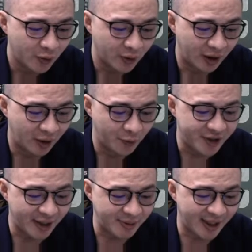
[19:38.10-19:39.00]
We
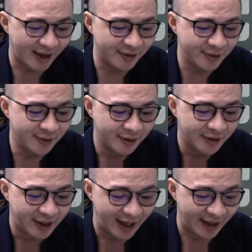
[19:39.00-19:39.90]
subtend
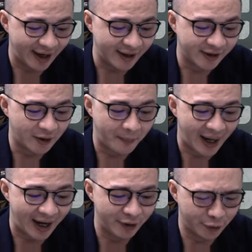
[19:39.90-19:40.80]
an angle of
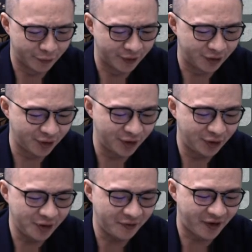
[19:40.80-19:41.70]
pi over 3.
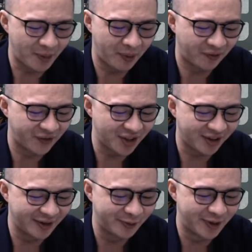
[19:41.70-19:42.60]
Use a very
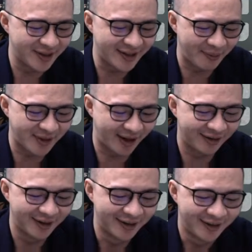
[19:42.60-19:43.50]
professional word subtend.
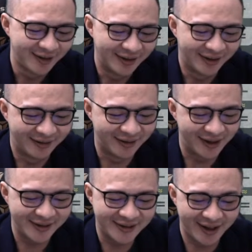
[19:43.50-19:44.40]

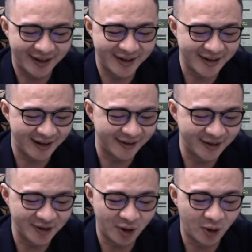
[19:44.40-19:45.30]
Alright, at the
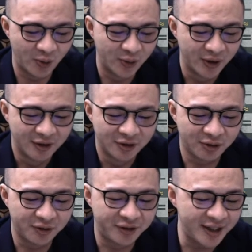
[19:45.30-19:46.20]
centers O. So
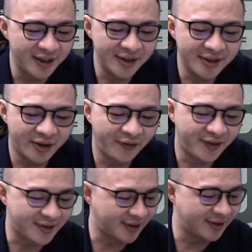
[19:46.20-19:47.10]
the radius of the
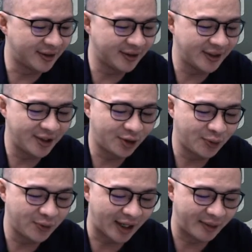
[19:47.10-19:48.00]
circle is
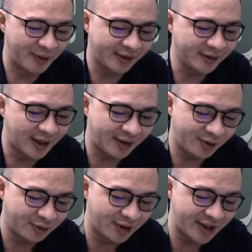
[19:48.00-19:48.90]
2 centimeter. I
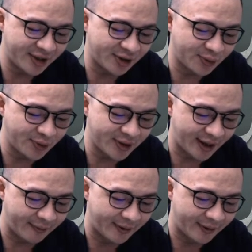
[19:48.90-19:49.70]
know radius is 2 cm.